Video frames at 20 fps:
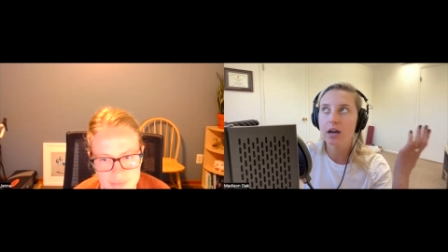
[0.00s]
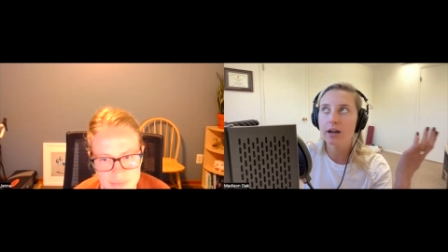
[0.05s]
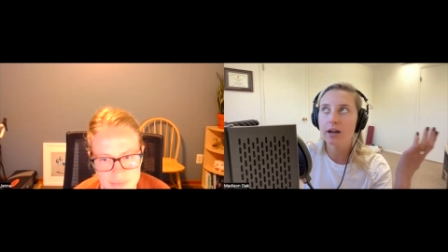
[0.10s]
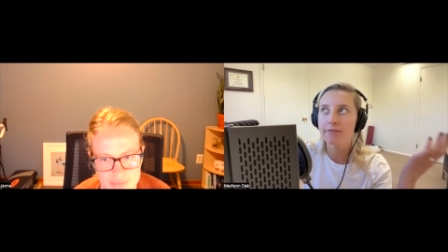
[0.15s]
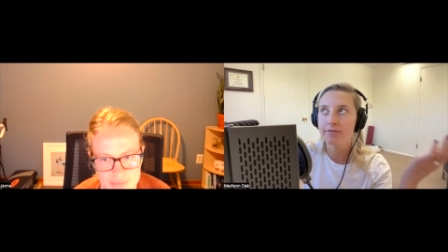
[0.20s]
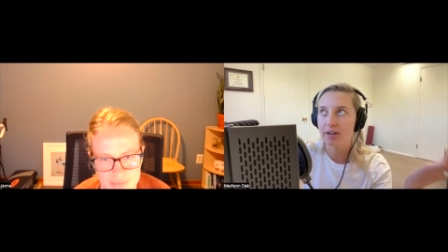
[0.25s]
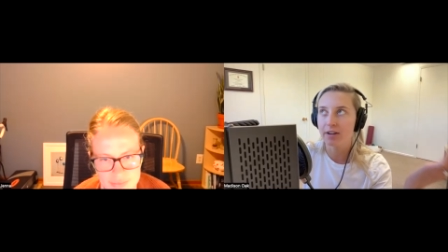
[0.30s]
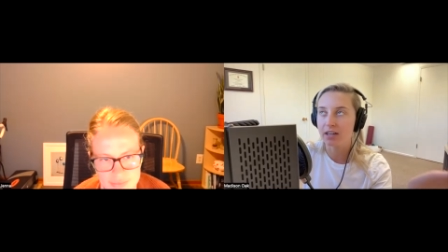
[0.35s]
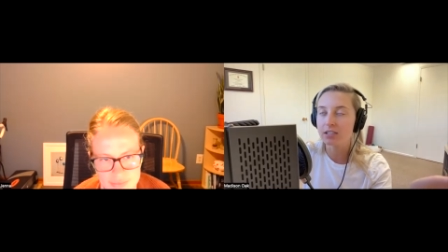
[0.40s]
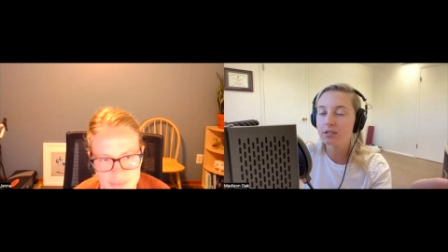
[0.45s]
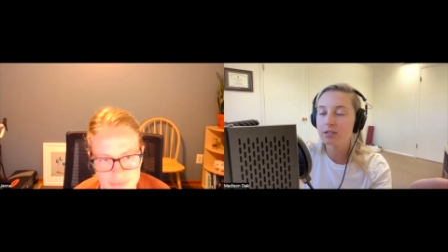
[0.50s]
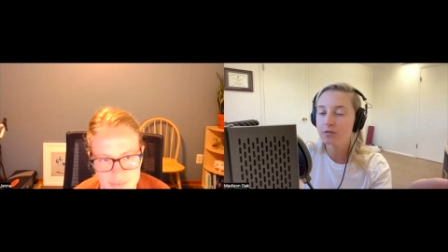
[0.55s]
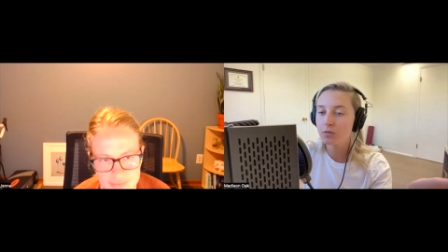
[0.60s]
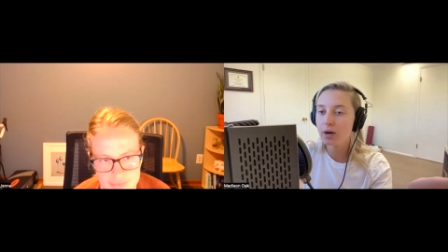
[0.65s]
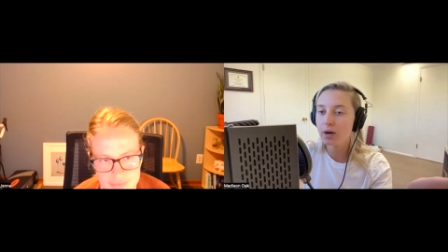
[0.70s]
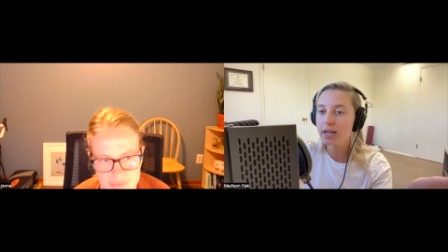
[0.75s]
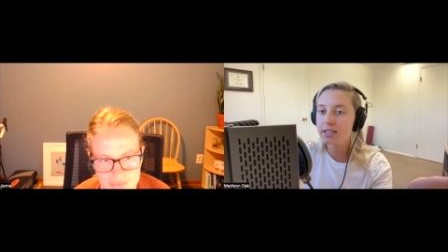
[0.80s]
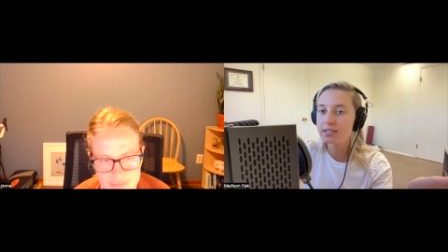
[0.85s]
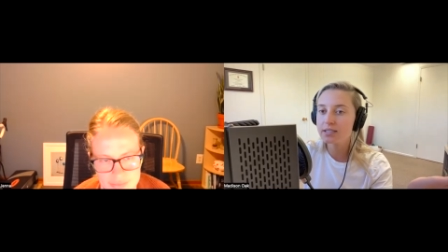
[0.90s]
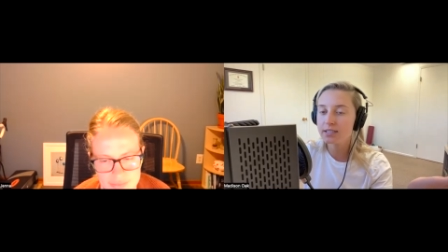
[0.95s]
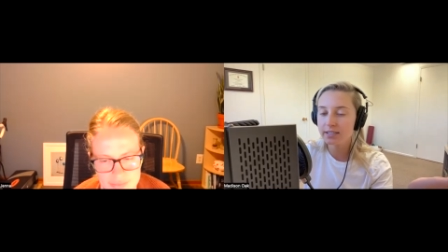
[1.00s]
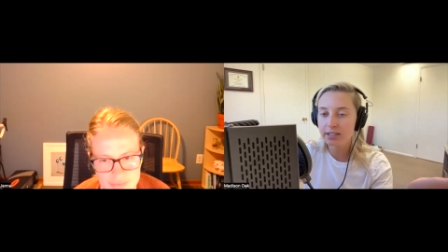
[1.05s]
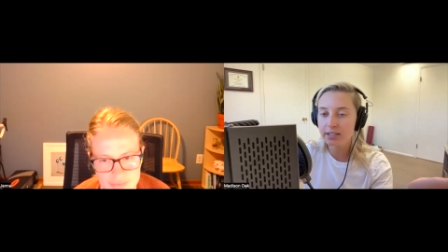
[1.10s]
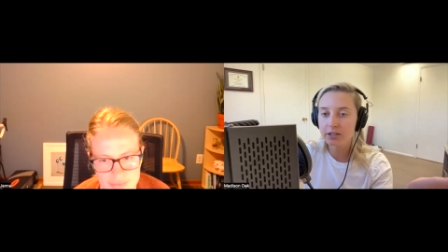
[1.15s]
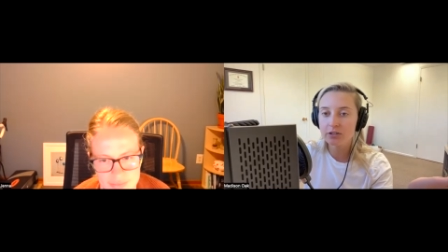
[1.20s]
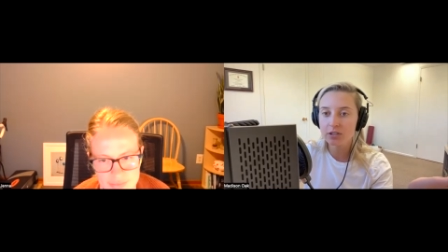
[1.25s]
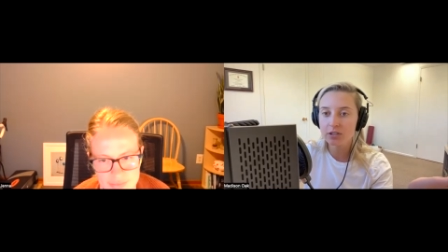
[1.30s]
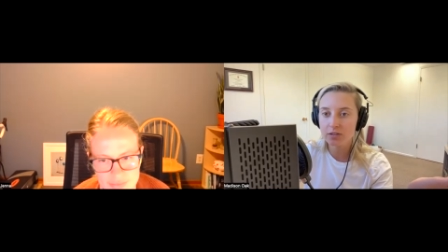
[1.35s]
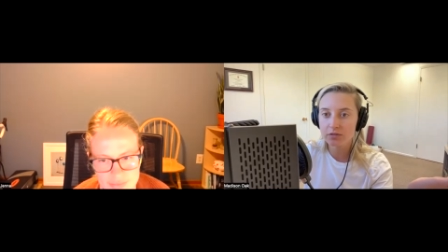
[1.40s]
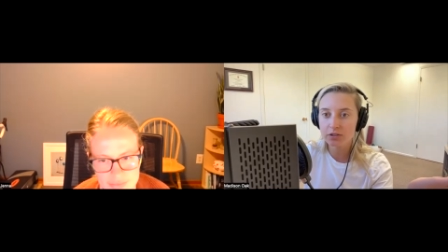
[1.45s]
effective ways to get
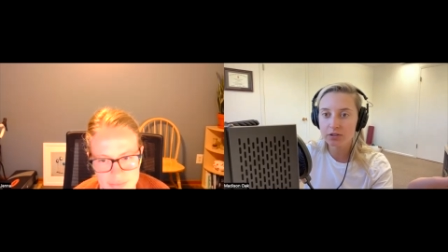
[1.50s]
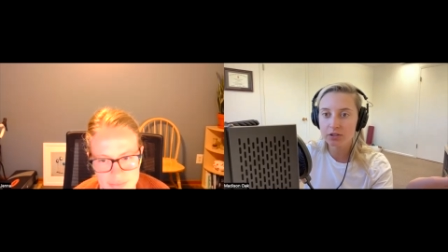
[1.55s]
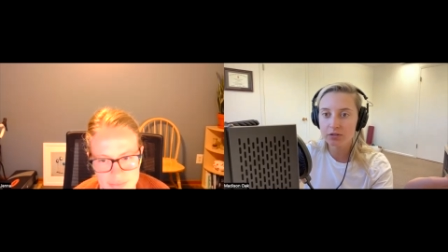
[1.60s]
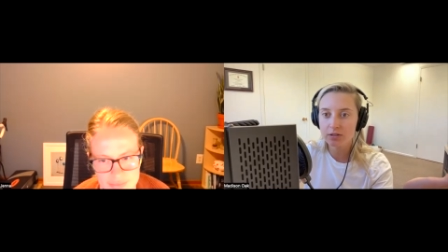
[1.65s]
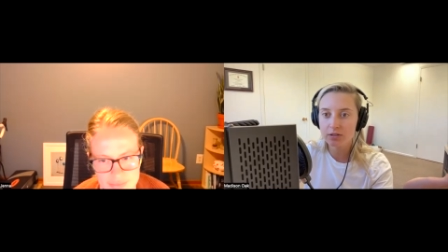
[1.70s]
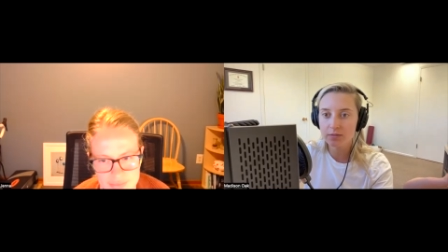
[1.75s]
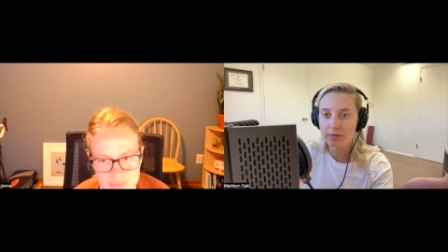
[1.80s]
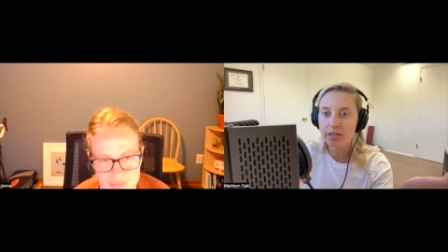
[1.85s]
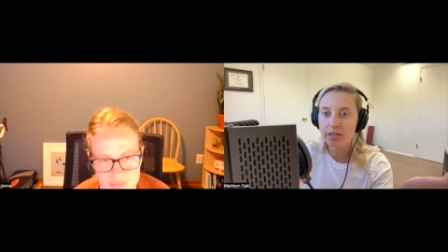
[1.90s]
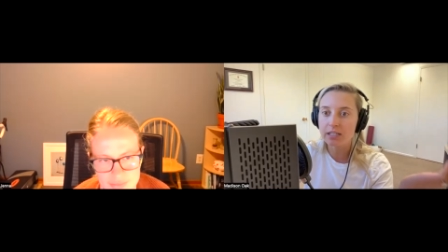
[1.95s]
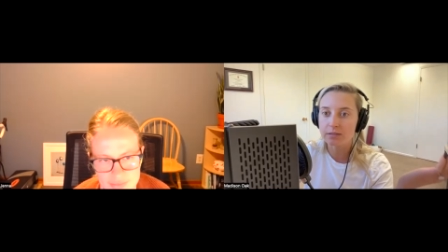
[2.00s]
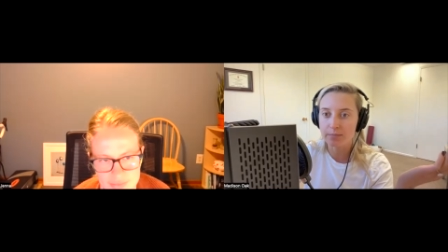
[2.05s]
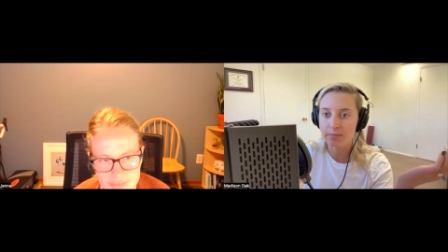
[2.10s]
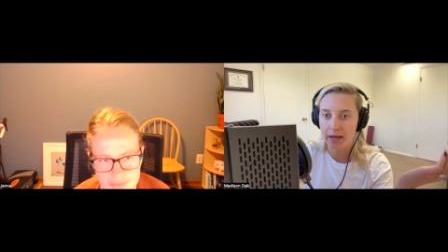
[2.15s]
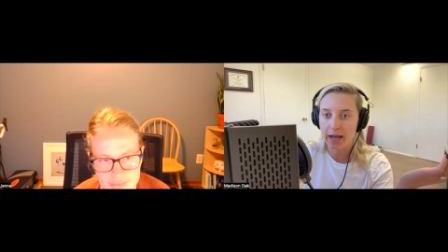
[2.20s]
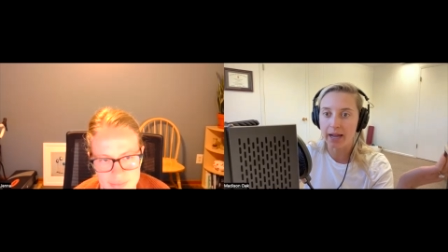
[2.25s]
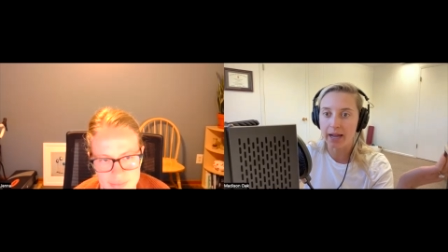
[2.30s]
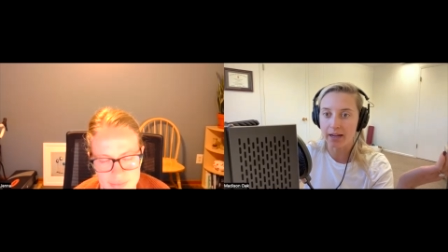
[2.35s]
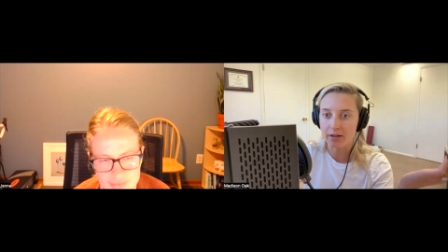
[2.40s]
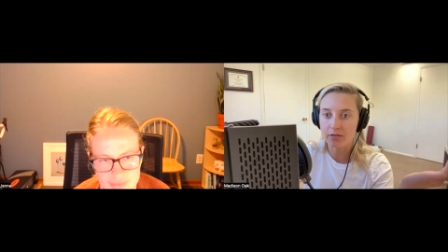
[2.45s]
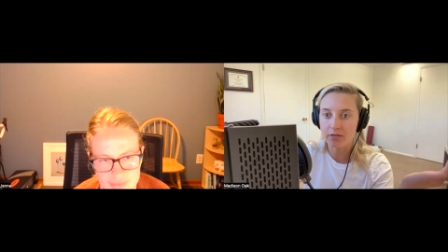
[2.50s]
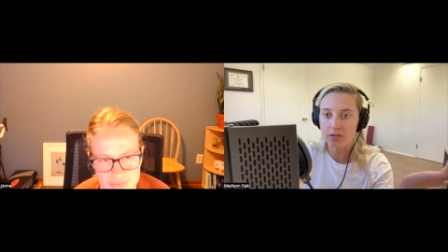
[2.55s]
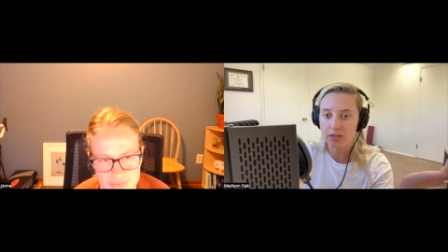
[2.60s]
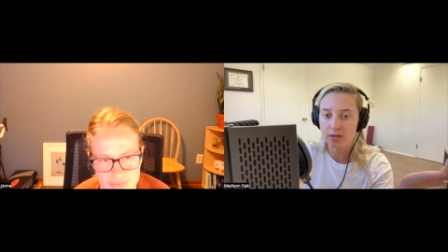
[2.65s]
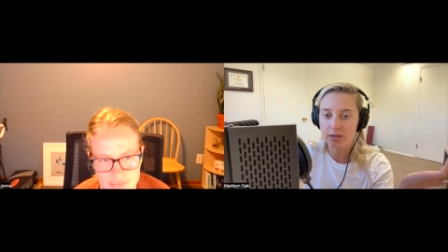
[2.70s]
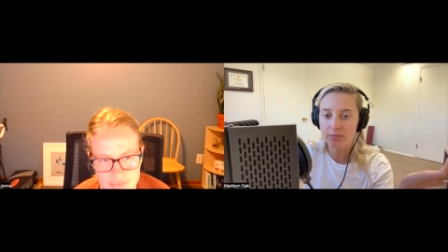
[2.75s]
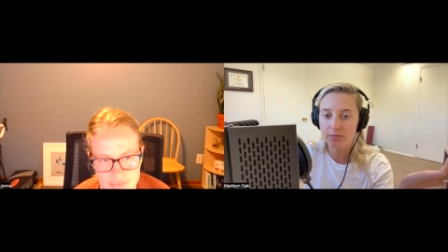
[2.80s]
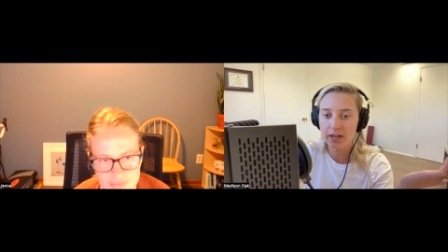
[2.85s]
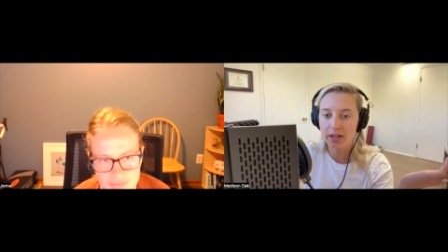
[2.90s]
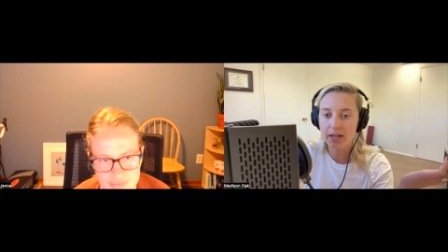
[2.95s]
yourself to do something, is paying for
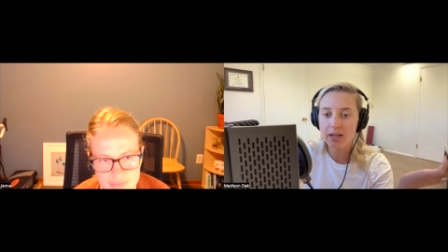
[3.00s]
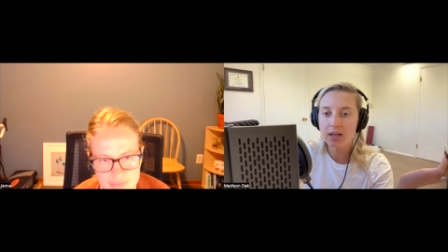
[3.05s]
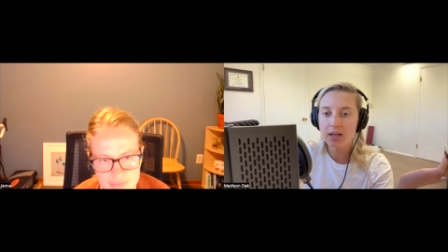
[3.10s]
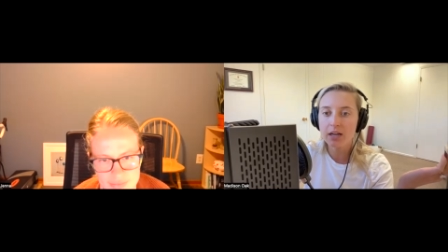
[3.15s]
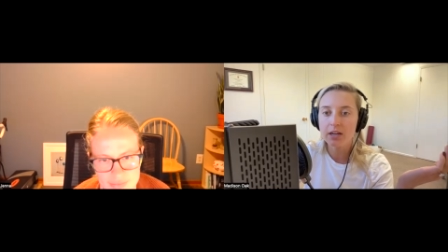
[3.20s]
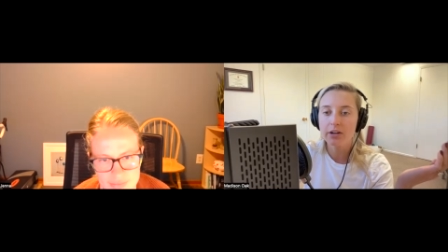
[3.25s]
something.